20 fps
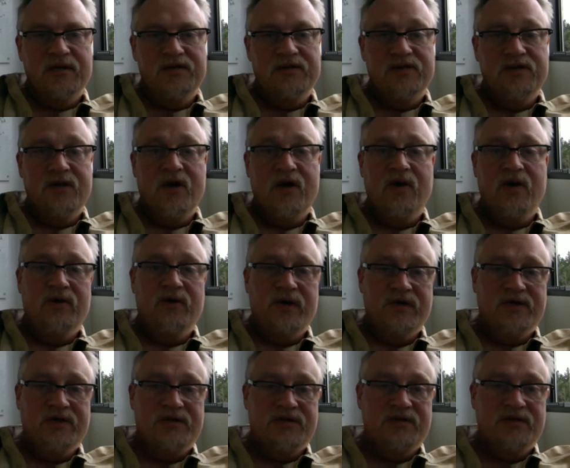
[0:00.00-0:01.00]
Oh,
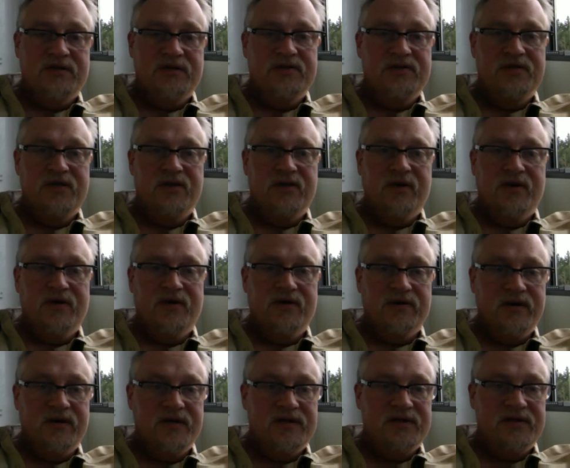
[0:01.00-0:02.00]
it's 0.
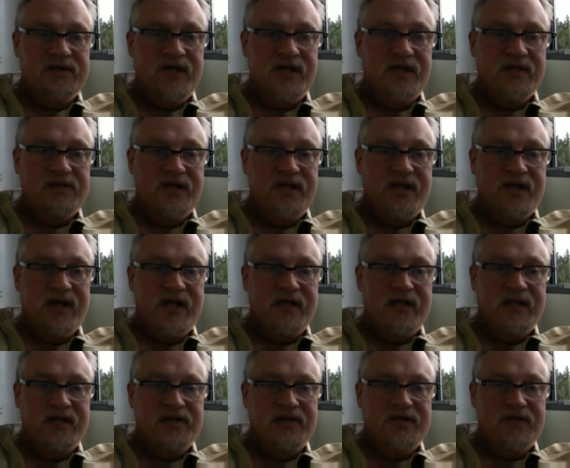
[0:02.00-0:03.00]
It's data set
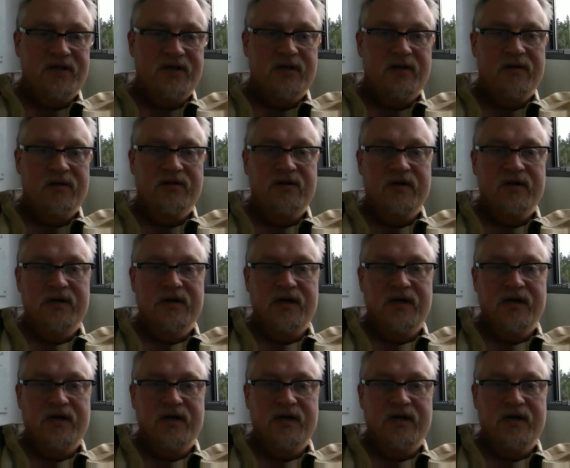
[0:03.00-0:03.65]
ID 0.